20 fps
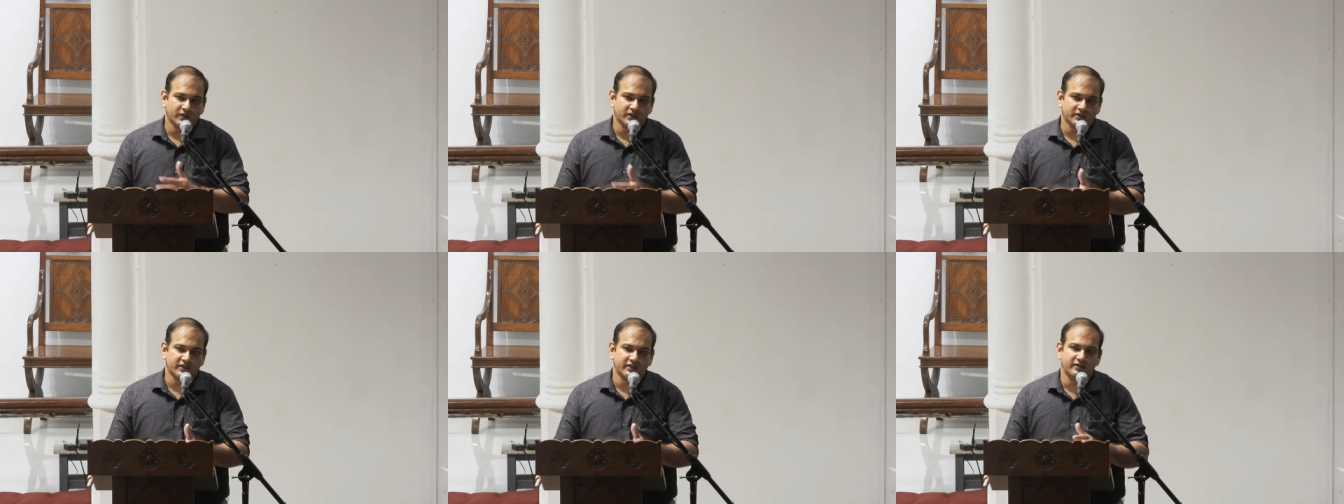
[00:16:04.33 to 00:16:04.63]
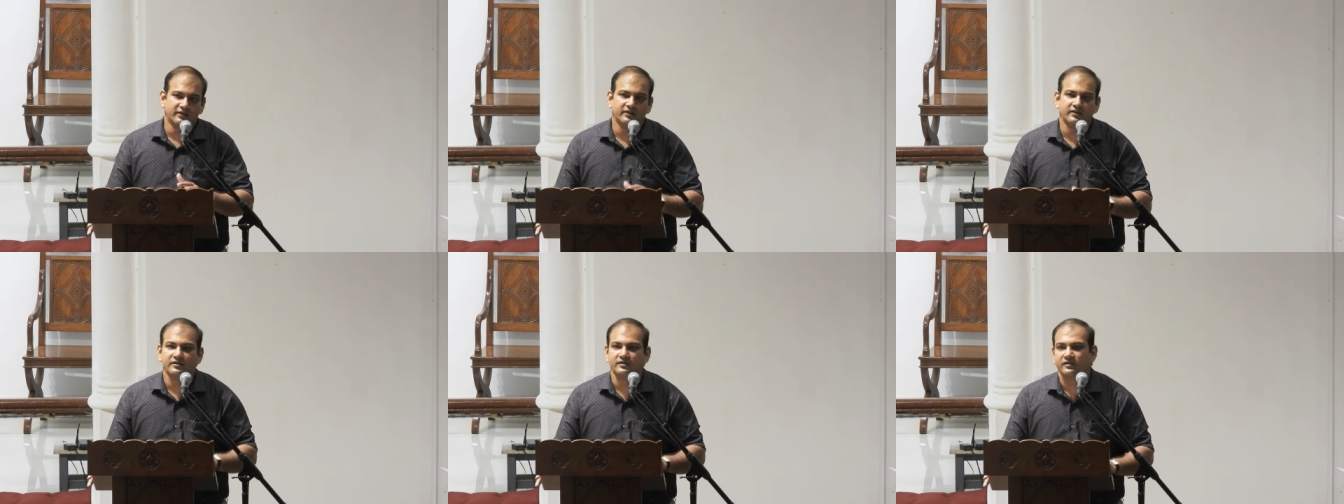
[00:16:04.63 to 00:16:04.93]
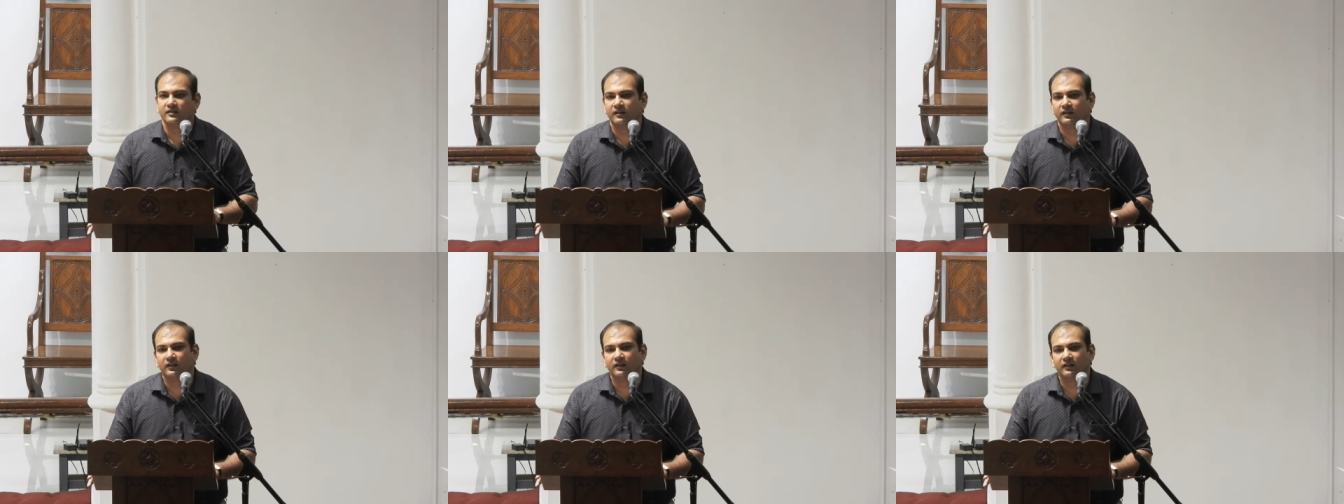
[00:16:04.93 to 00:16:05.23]
was in
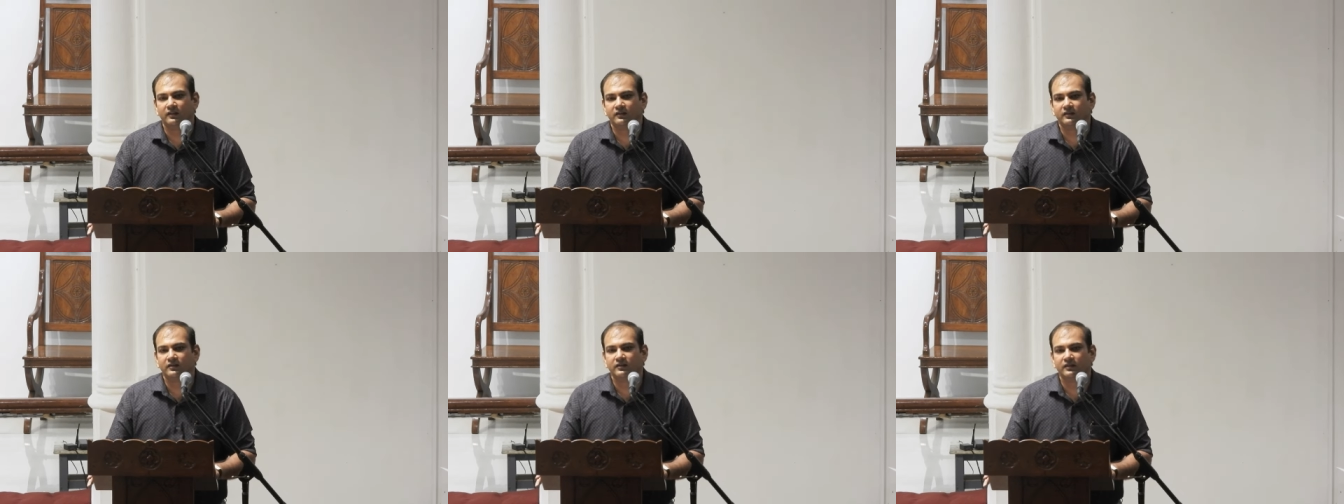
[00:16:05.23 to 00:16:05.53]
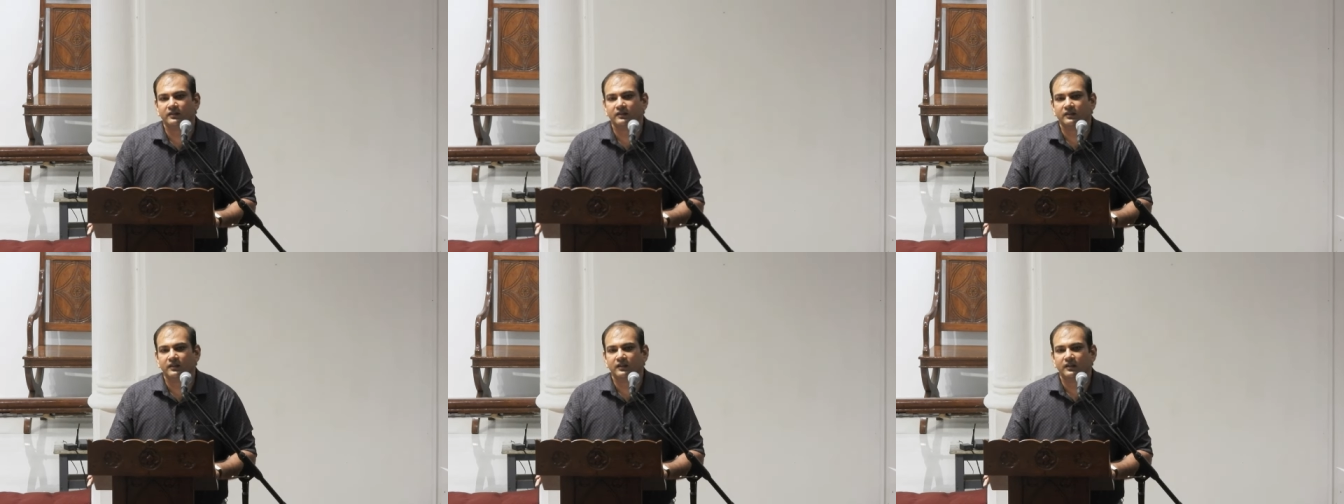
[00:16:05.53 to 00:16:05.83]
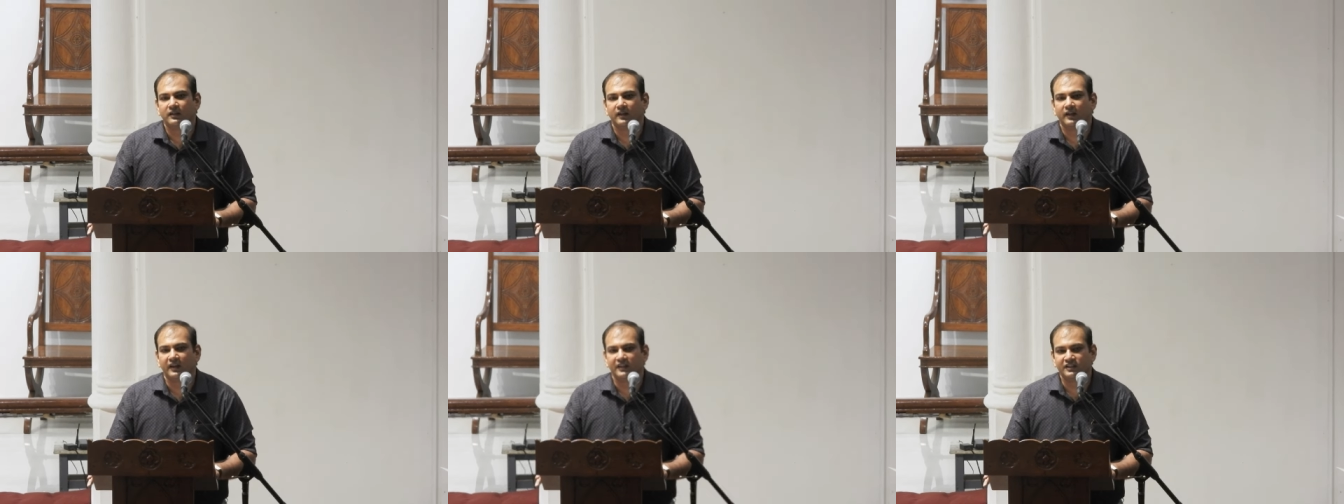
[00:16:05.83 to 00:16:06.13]
this earth
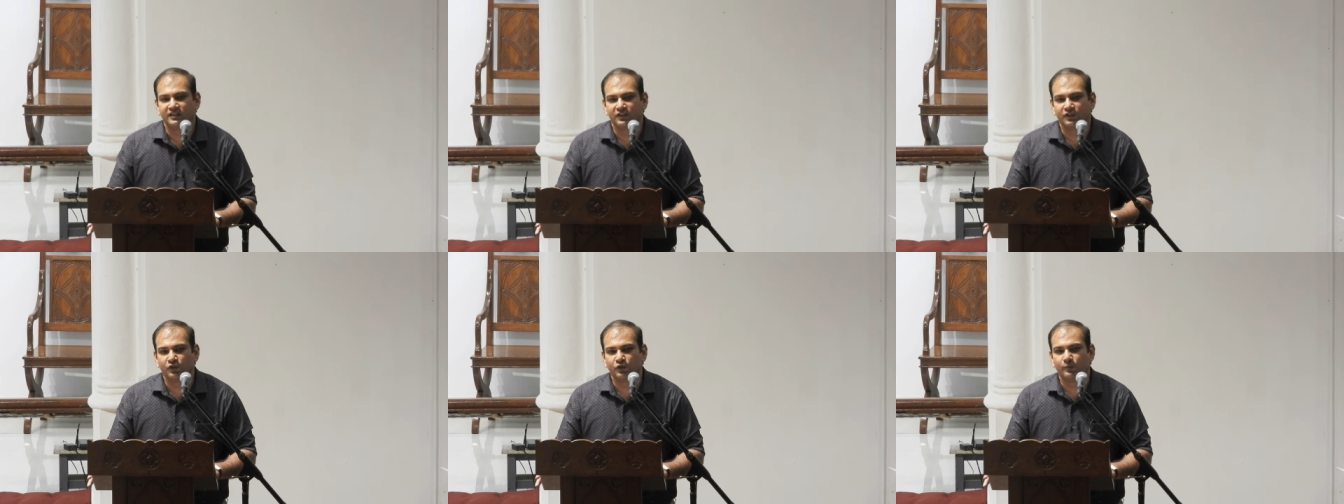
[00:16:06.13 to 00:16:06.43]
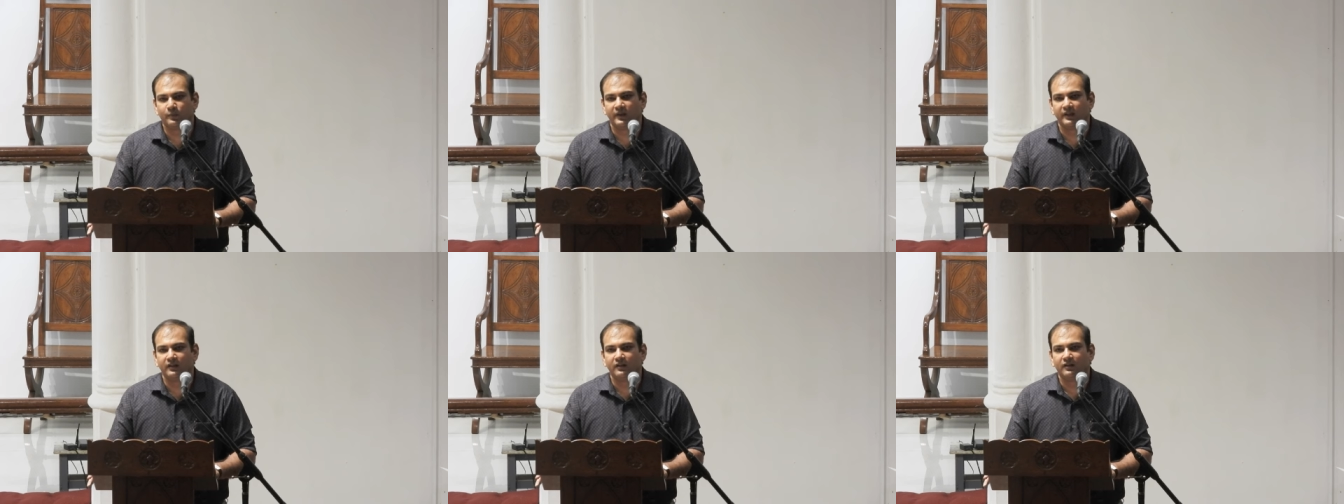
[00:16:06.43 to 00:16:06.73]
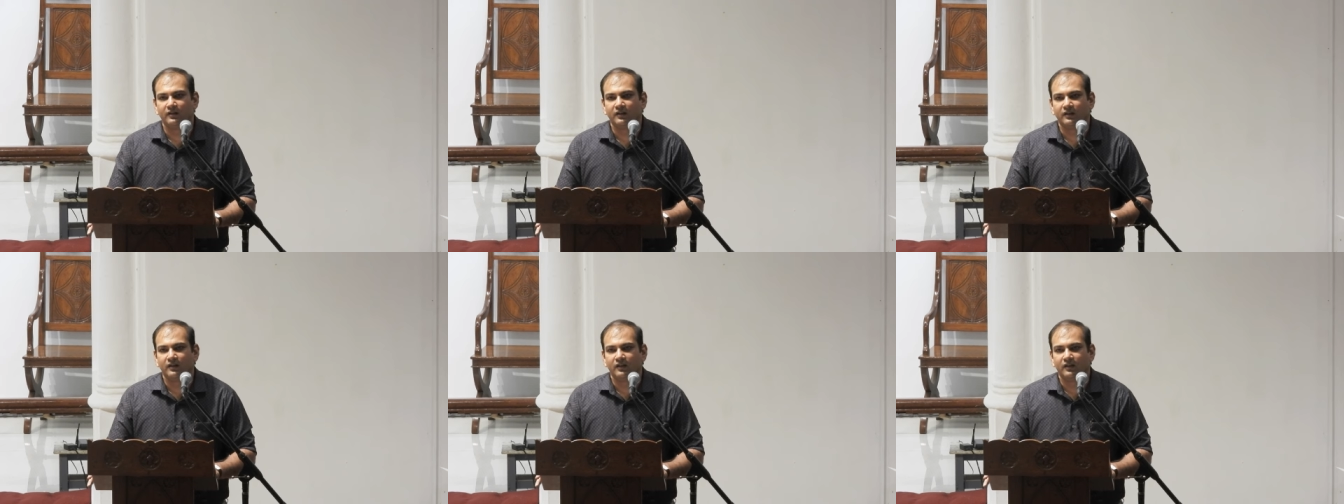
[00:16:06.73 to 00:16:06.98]
as a human.